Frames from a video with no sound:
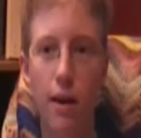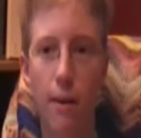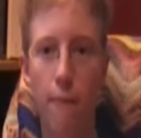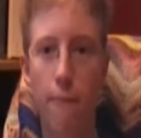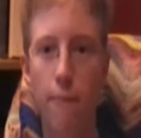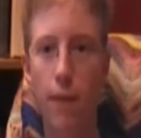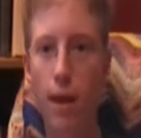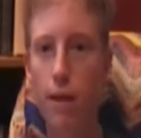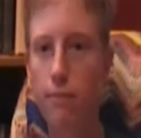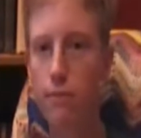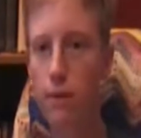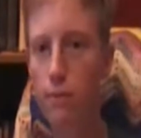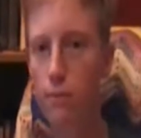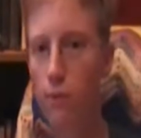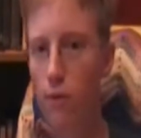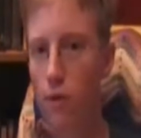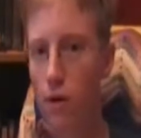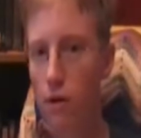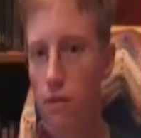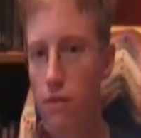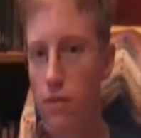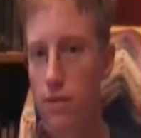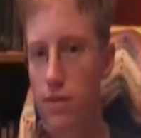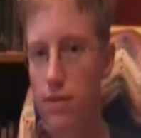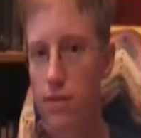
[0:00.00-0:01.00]
maybe
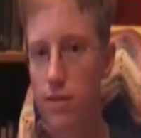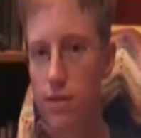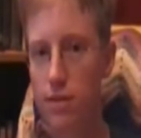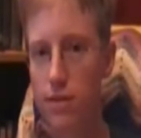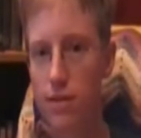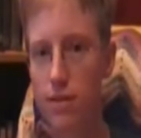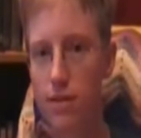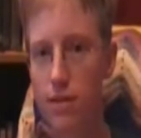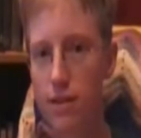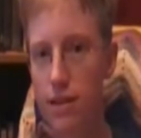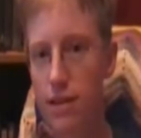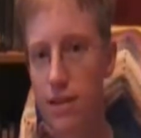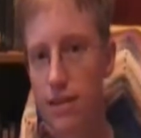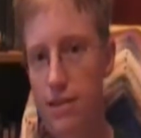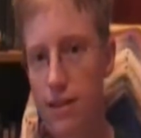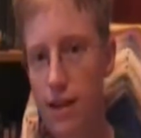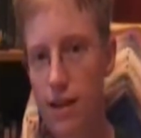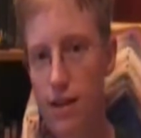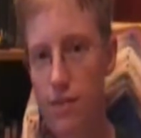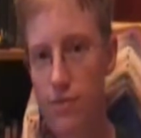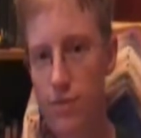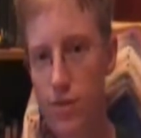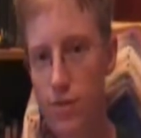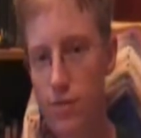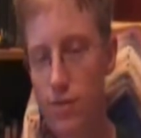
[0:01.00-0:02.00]
more with he's got
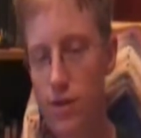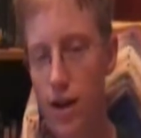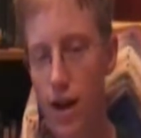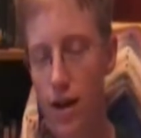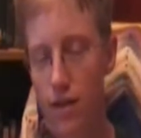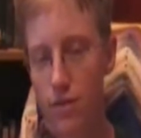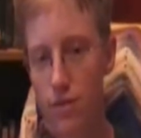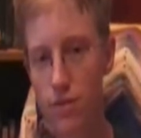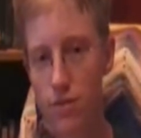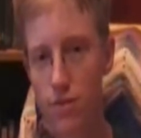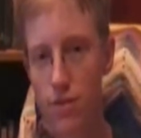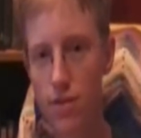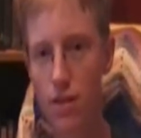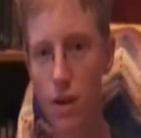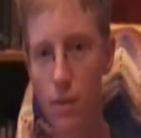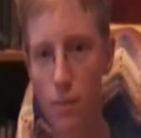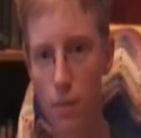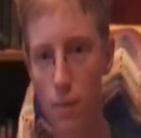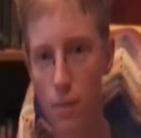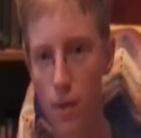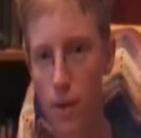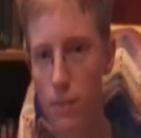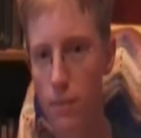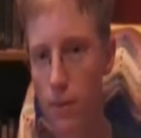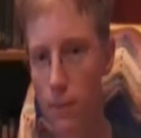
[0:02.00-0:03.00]
a few doctors in there,
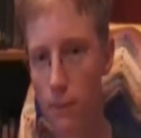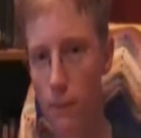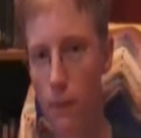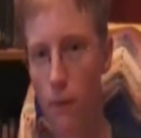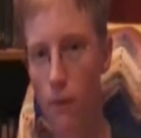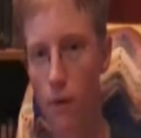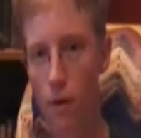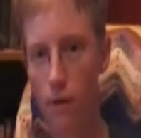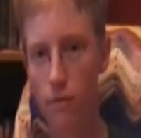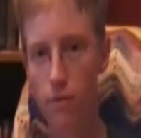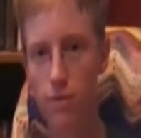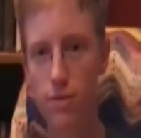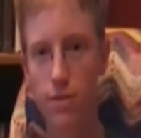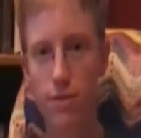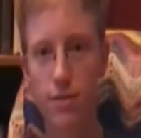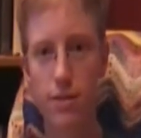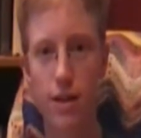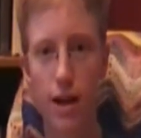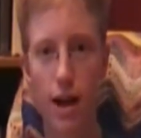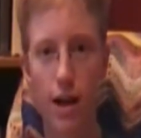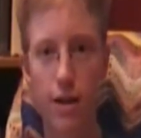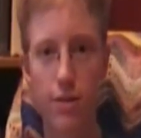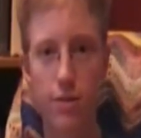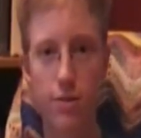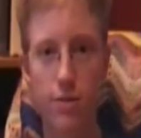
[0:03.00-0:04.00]
but maybe more with the
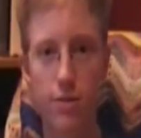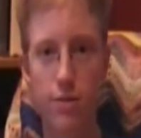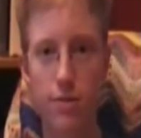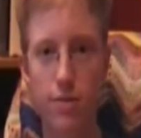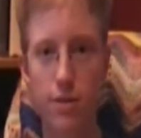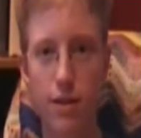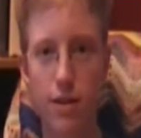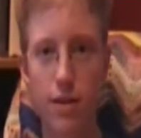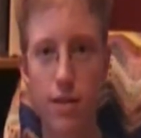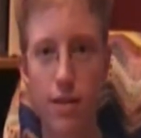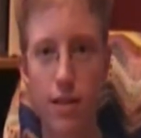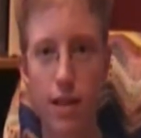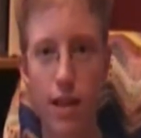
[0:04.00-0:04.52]
doctors and